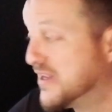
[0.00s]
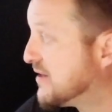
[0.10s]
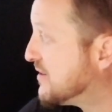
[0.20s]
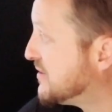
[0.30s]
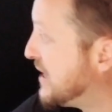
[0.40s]

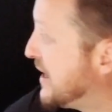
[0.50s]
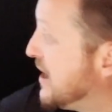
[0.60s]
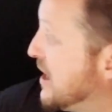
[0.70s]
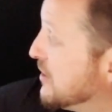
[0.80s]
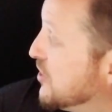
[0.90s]
end of the day.
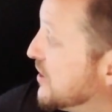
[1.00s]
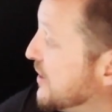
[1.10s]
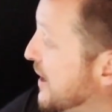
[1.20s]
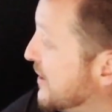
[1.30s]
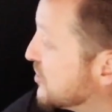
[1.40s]

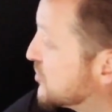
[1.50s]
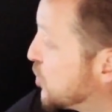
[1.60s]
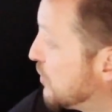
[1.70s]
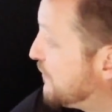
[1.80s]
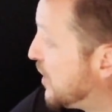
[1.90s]
Looking at our
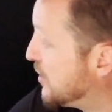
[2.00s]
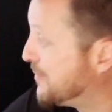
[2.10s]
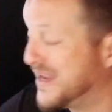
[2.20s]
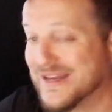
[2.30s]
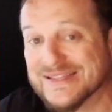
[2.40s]
sold
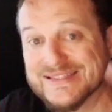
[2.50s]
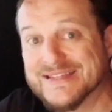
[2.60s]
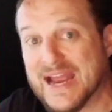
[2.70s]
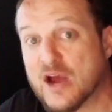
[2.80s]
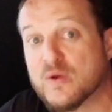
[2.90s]
volume, it is
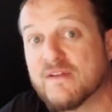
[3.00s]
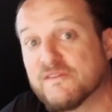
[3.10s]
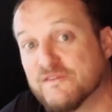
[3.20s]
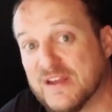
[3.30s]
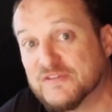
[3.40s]
down
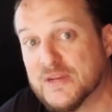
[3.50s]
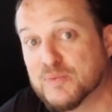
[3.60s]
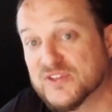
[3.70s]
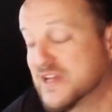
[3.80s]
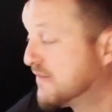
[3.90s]

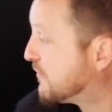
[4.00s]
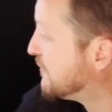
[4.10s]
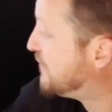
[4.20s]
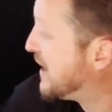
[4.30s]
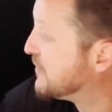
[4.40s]
50% from
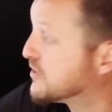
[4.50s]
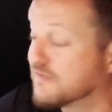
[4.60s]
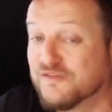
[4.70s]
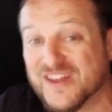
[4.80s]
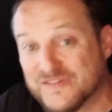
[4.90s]

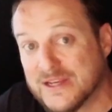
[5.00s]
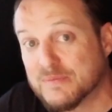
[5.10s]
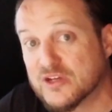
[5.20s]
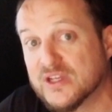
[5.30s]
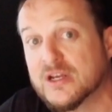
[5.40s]
550
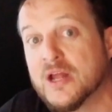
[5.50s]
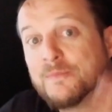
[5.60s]
million